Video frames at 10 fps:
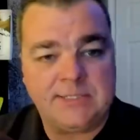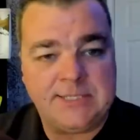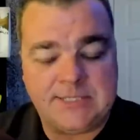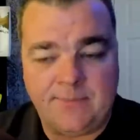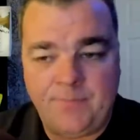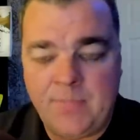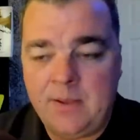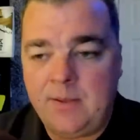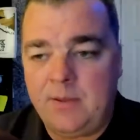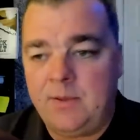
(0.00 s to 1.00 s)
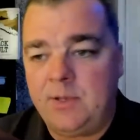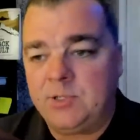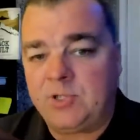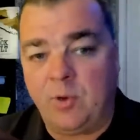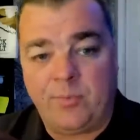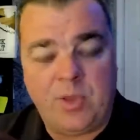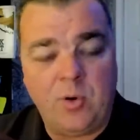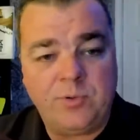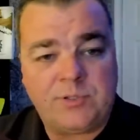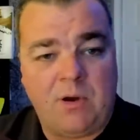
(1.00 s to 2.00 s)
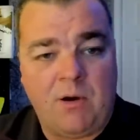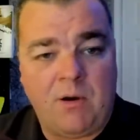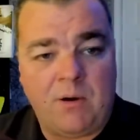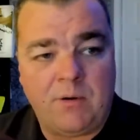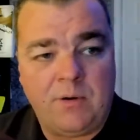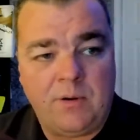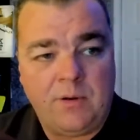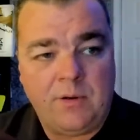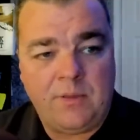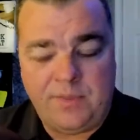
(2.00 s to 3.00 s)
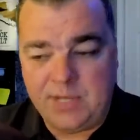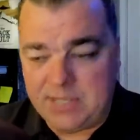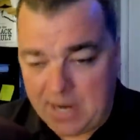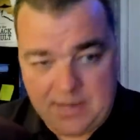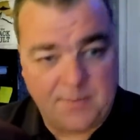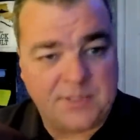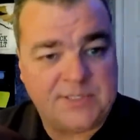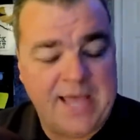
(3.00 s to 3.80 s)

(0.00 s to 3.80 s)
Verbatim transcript: system. So those are the documents.